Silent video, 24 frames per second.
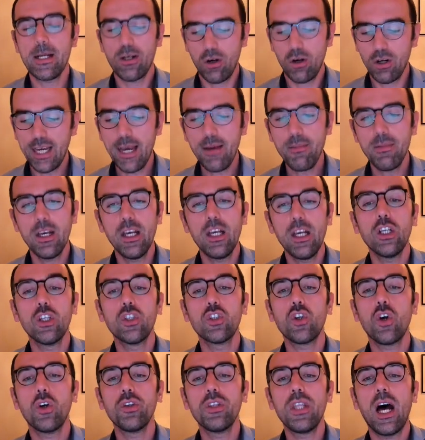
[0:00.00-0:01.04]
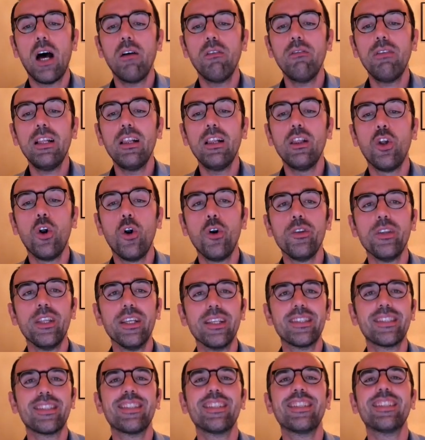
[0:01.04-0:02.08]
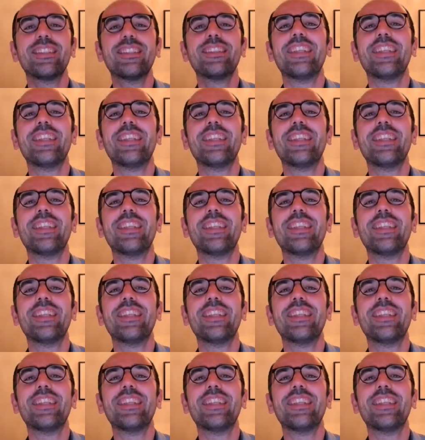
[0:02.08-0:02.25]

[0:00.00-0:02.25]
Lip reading: Okay, so now we learn this.